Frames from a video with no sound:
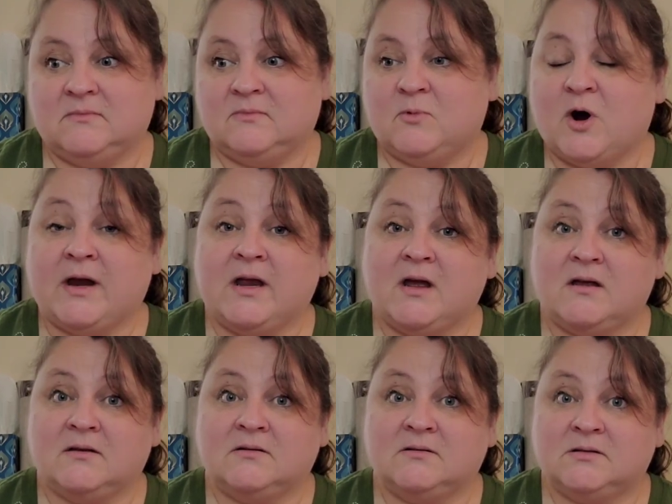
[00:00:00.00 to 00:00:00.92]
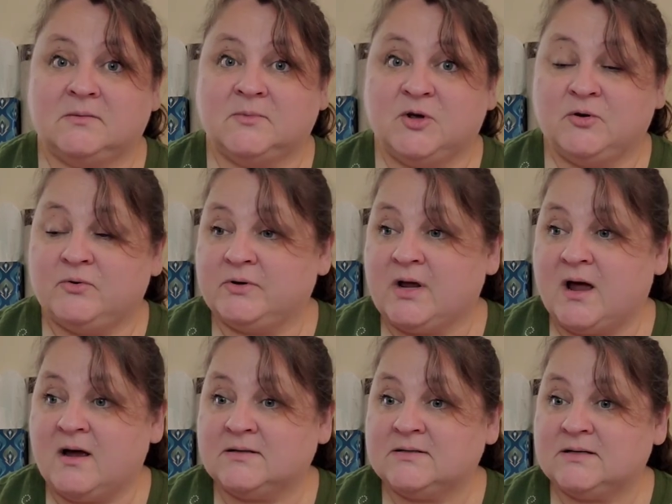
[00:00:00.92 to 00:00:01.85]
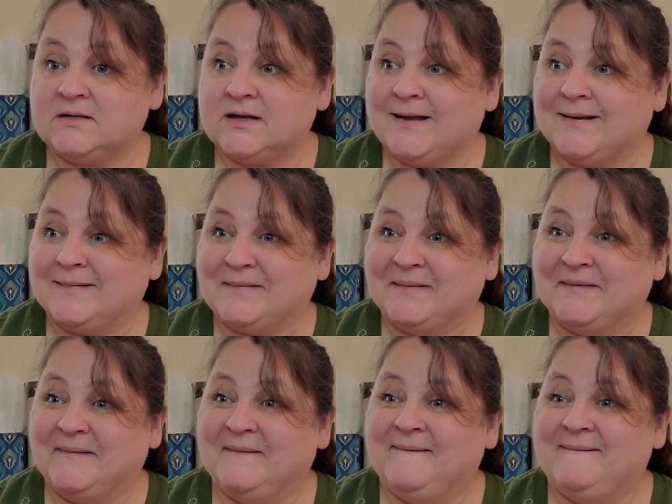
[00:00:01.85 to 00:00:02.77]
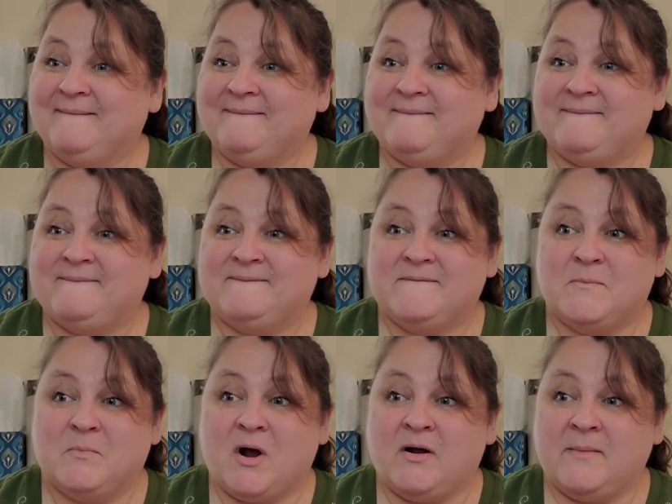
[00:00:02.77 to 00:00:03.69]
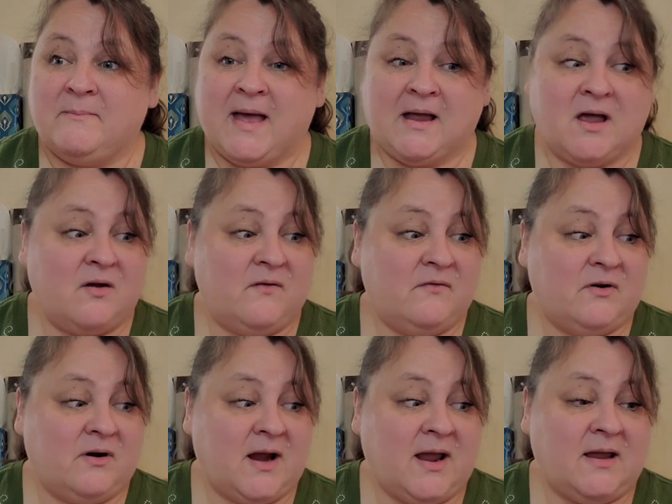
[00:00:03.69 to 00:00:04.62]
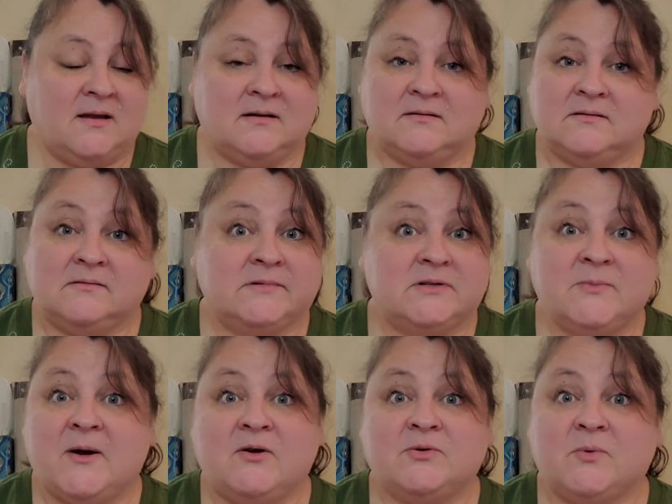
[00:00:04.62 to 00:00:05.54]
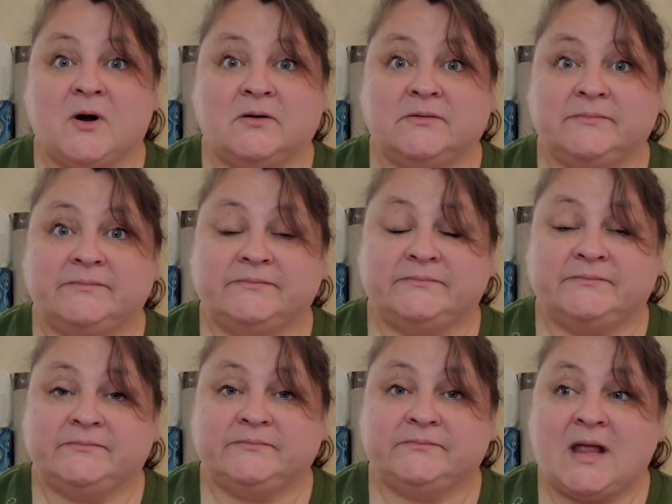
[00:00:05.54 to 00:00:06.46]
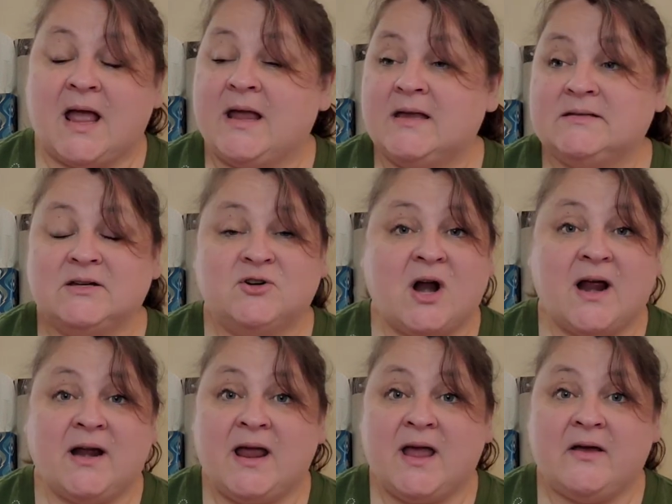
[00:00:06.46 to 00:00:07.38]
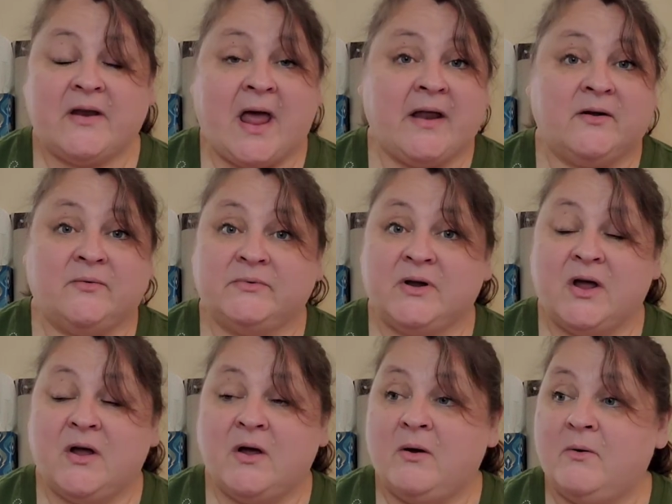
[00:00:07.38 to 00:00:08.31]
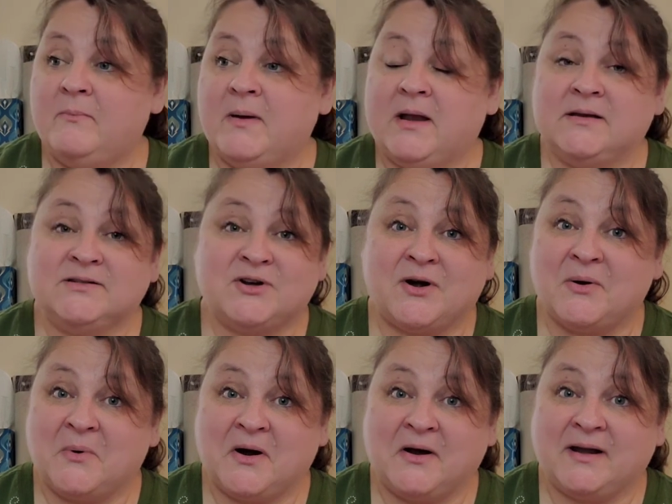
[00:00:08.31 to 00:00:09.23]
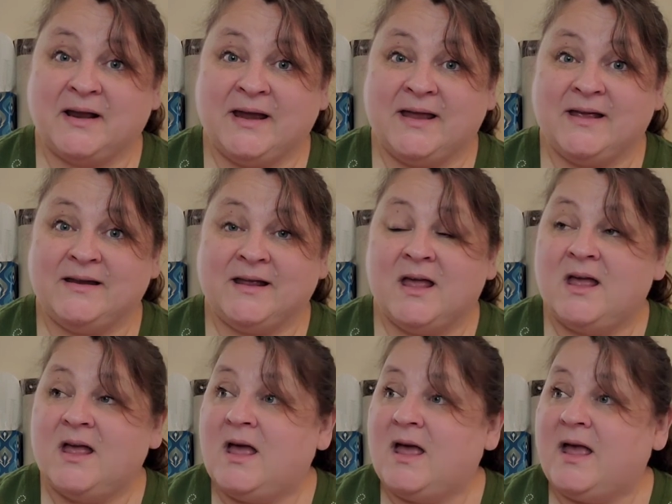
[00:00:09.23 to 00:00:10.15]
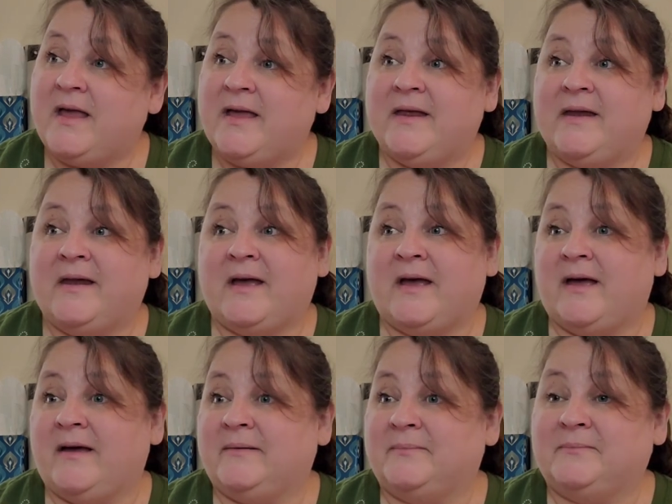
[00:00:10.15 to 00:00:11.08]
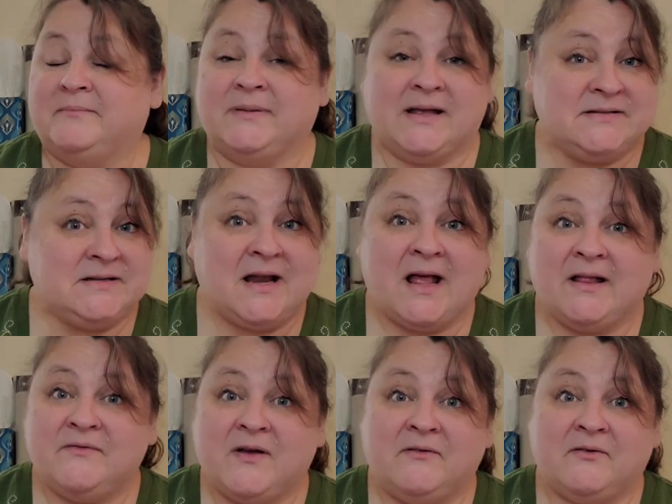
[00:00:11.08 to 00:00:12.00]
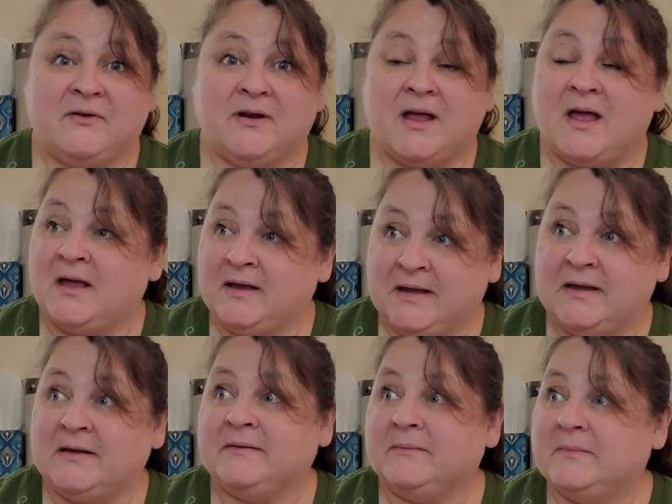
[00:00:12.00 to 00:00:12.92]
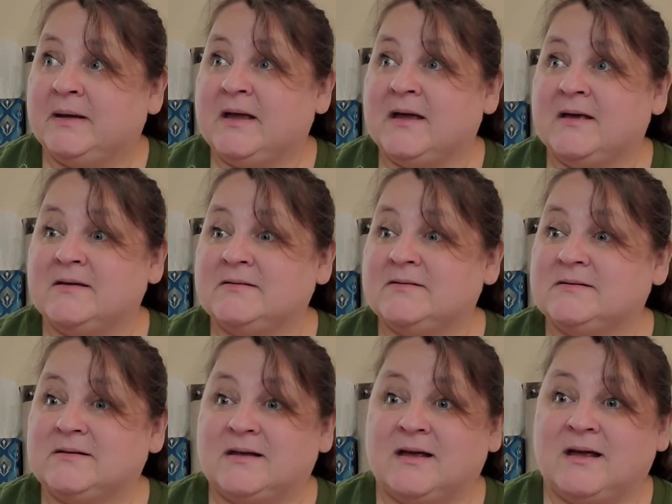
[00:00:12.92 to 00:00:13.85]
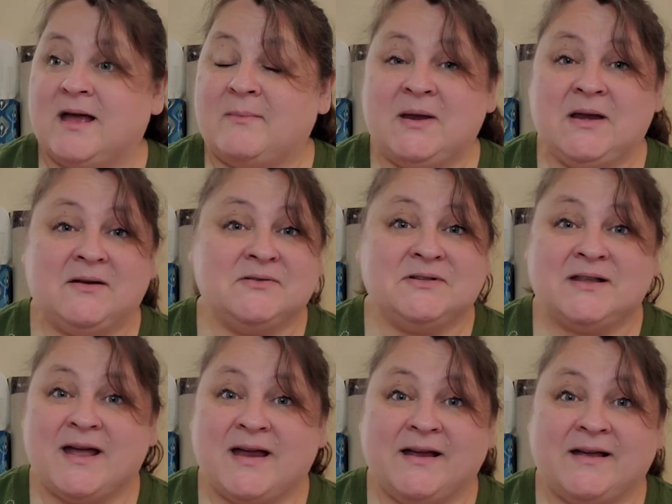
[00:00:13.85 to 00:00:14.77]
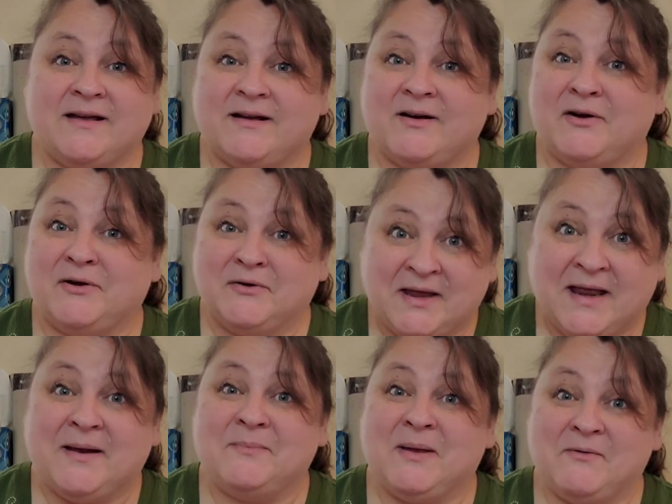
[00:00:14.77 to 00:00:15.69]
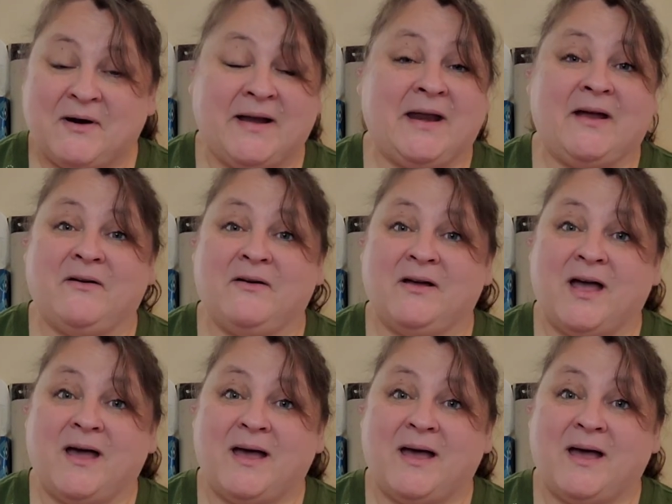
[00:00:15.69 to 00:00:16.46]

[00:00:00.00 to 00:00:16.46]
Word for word: working on some Google Docs and uh, brought it back over and speakers worked. I guess it dried out. I don't know, but it started working again and uh, blessed and highly favored again because, I mean, it was like, are you kidding me right now? I,